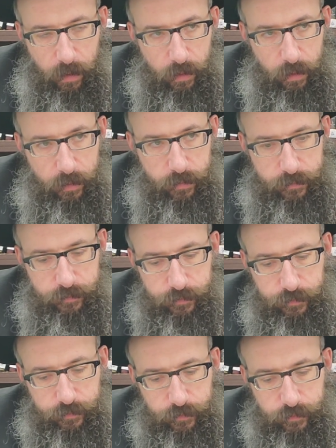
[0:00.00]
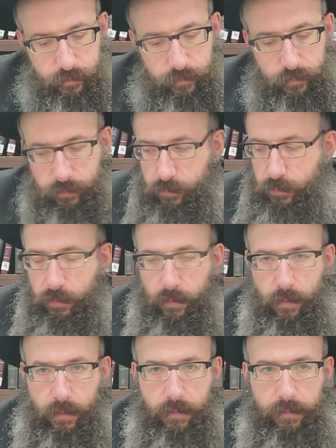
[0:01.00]
If it's so weak, then it should
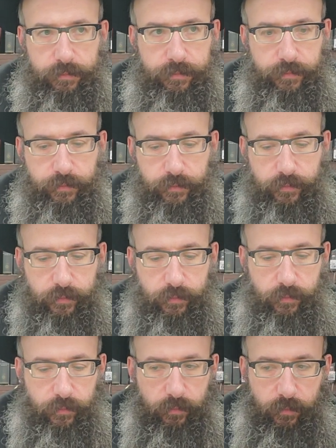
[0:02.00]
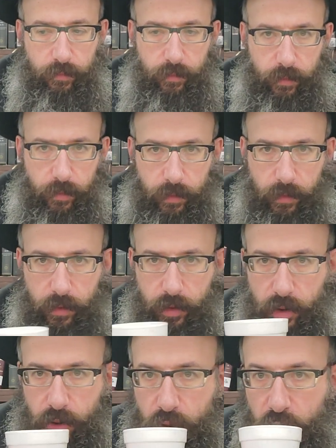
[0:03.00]
be able to. If it was strong and retained
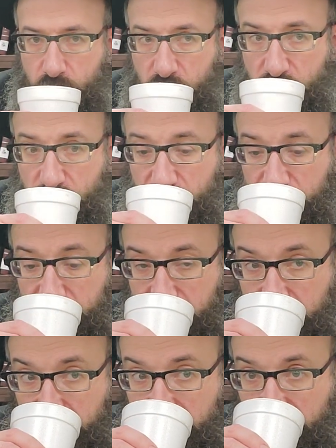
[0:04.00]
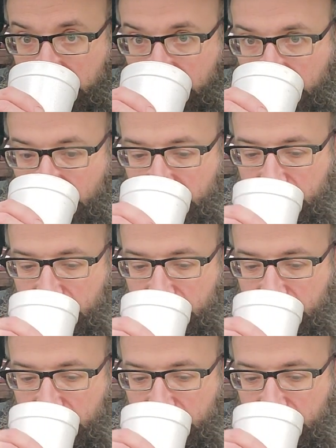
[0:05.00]
itself, so what is the weakness?